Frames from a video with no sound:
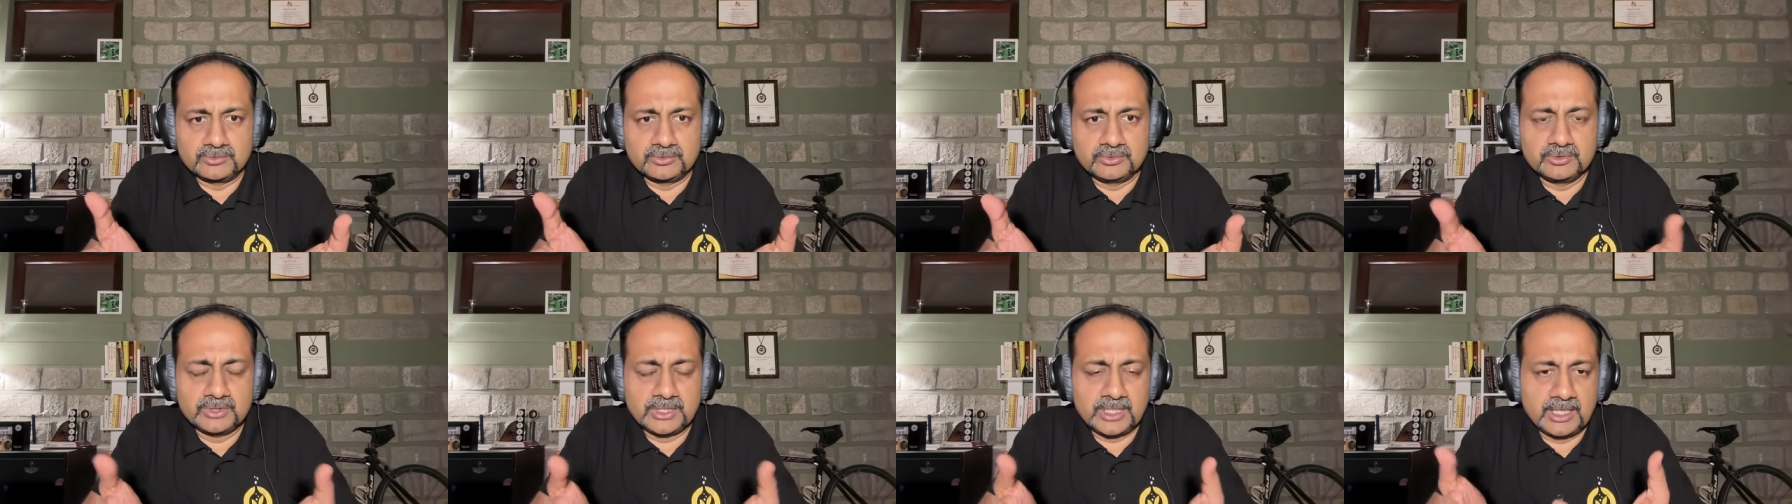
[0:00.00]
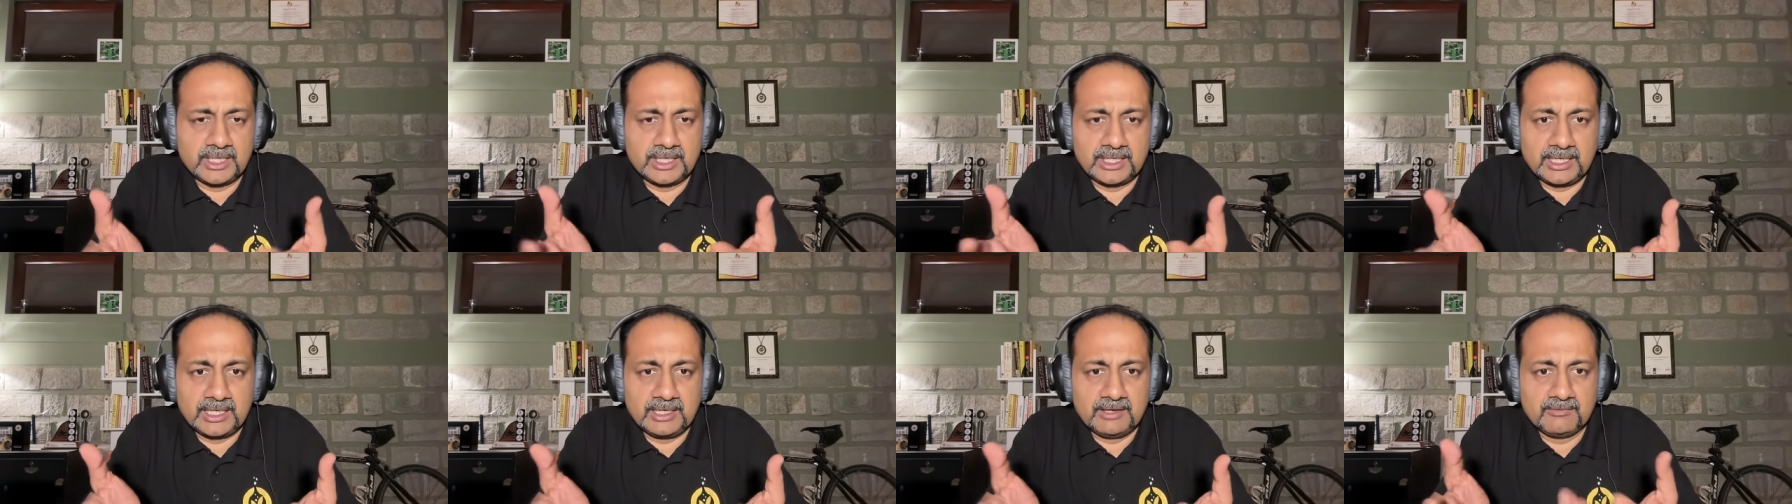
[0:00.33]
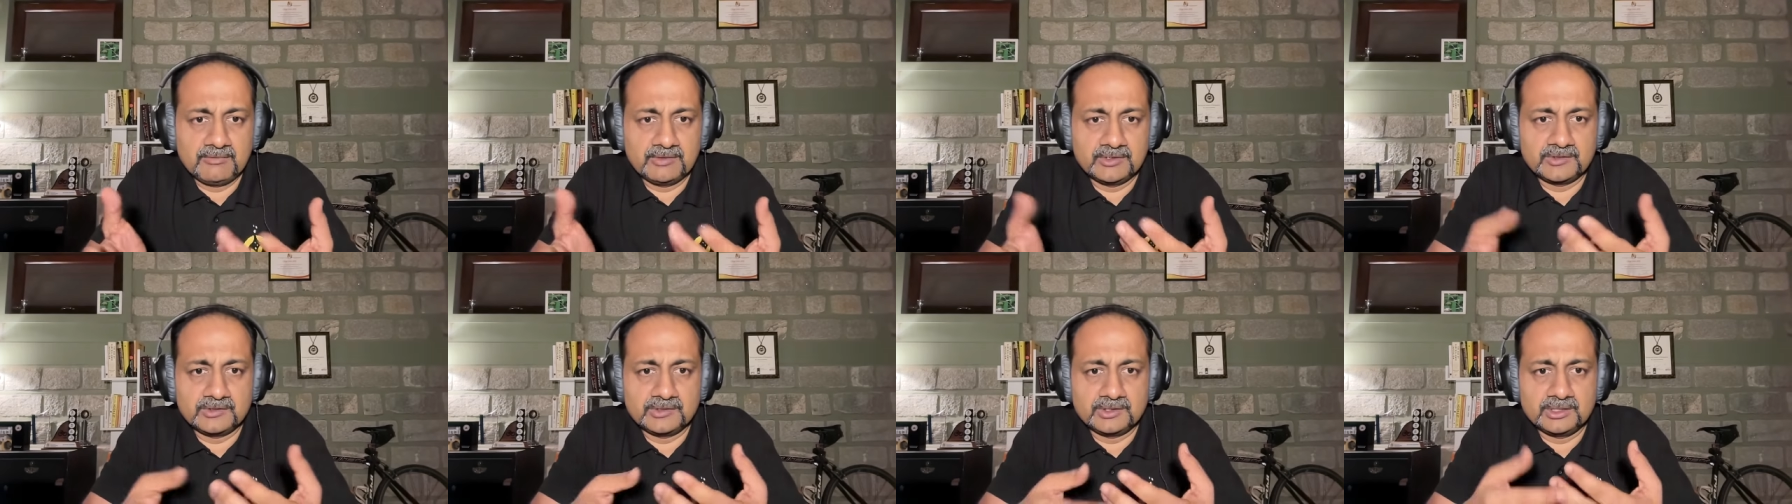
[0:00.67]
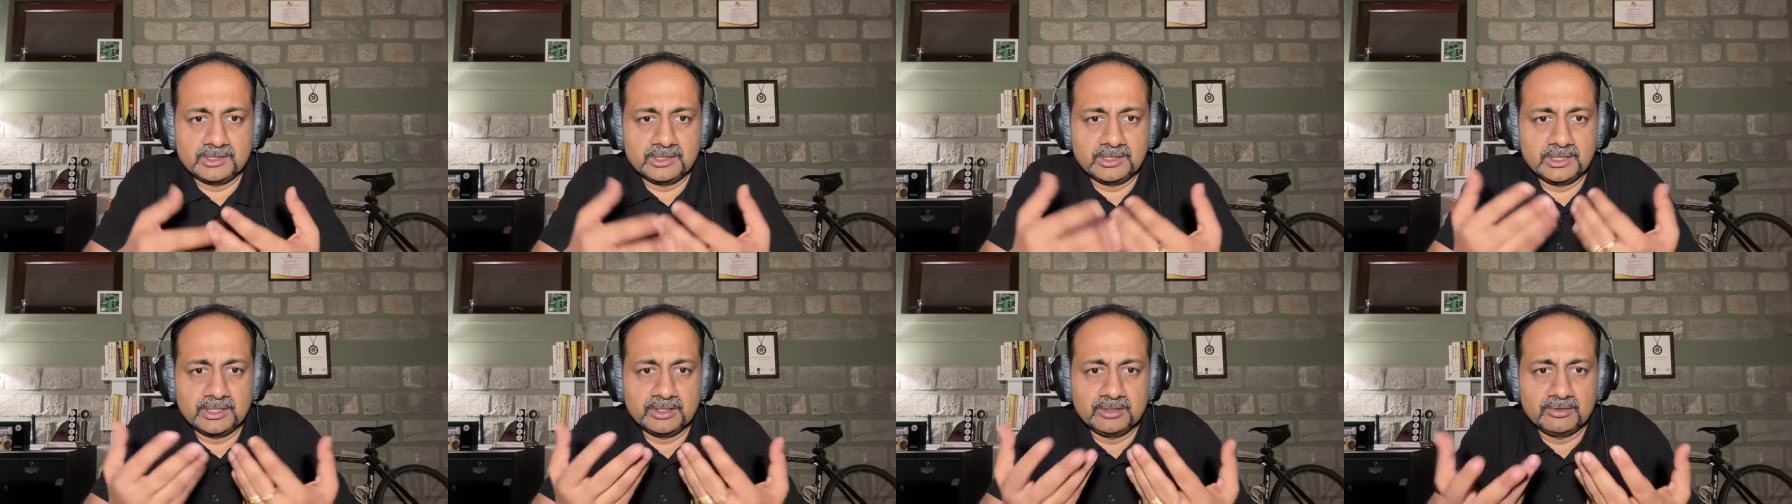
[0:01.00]
You can't have a
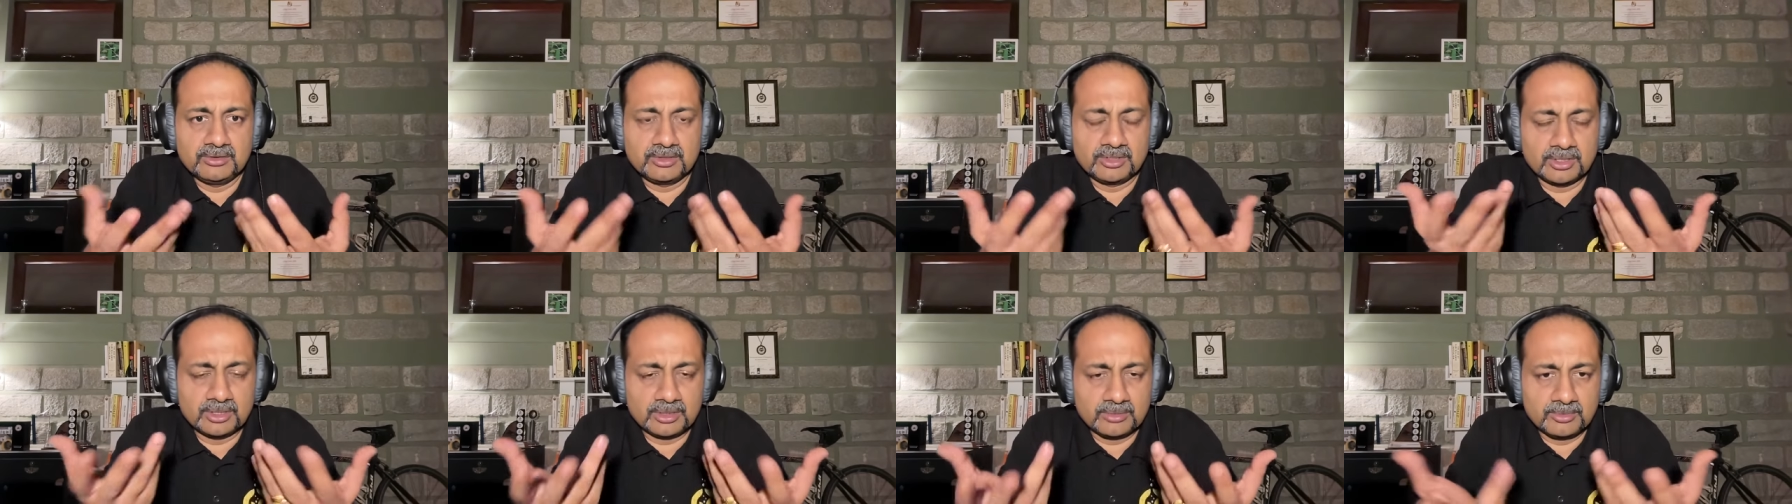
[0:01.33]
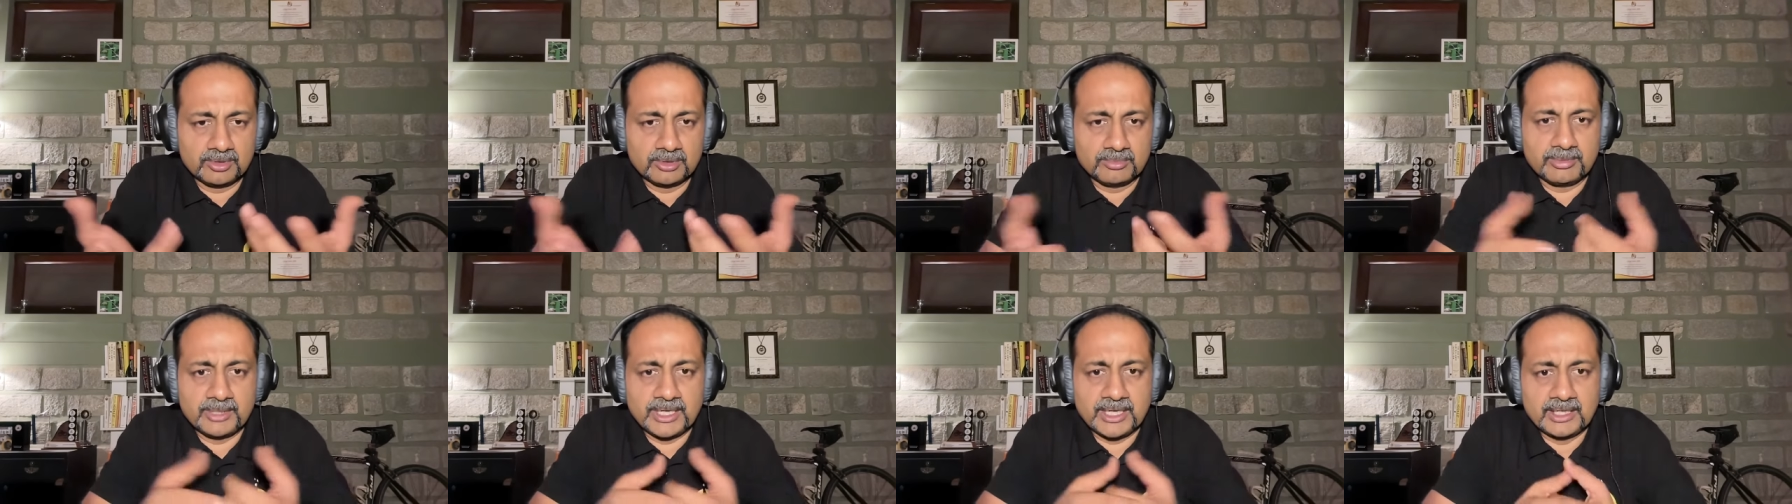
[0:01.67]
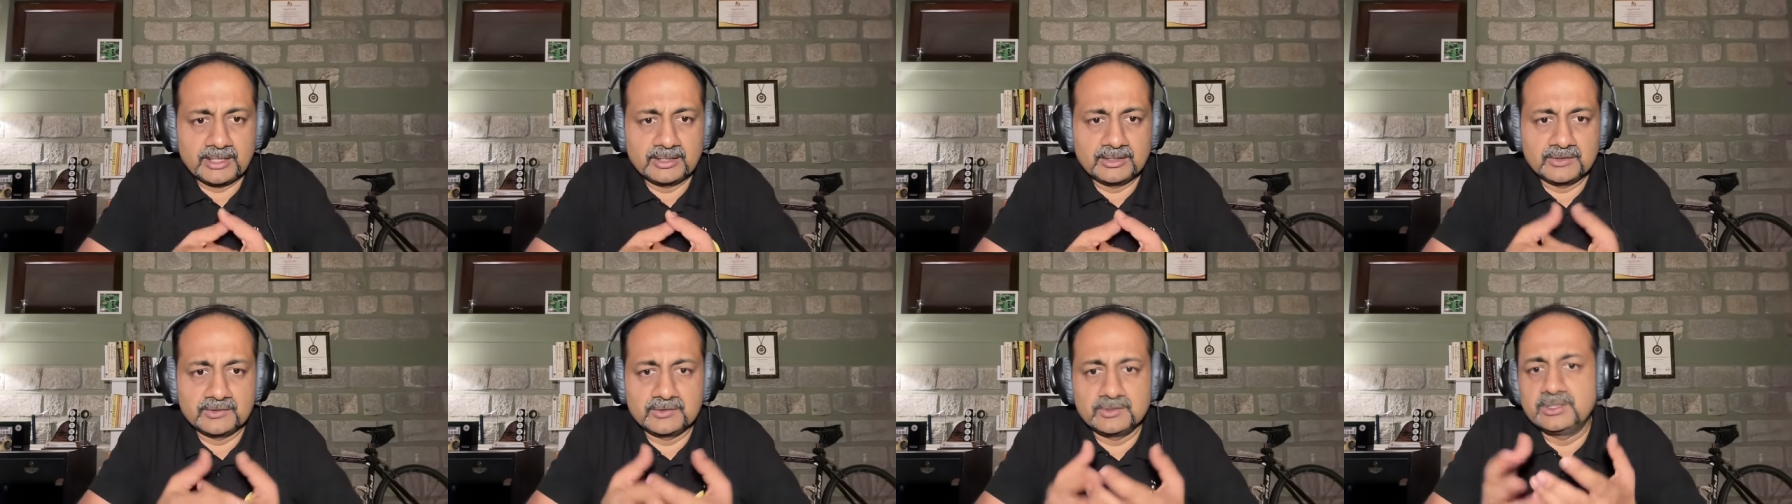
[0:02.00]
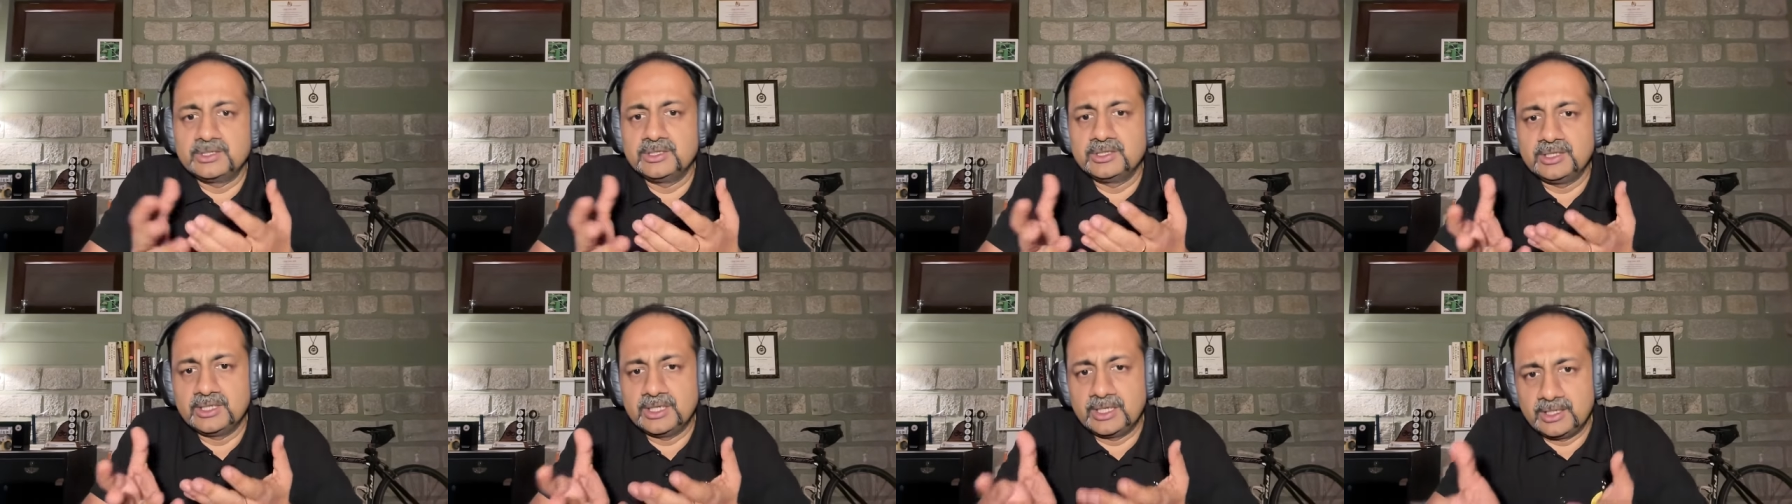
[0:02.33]
city and you talk about branding the
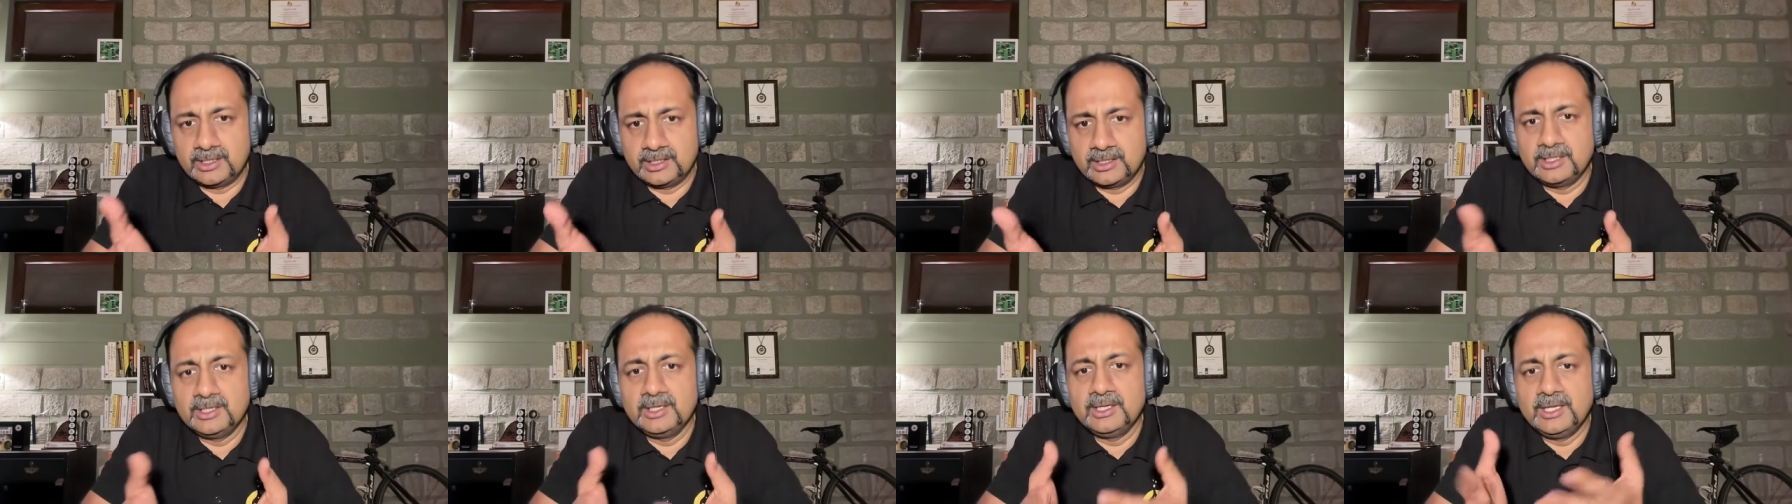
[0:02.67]
city and